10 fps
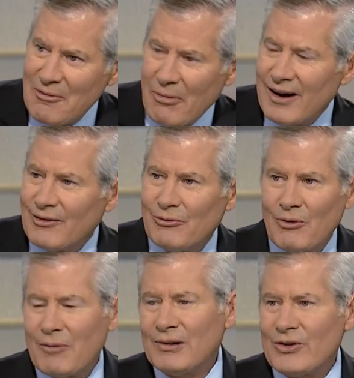Tim Barton,
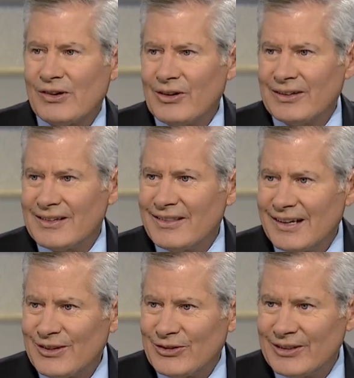what a pleasure to talk to you. Thank, thank you, you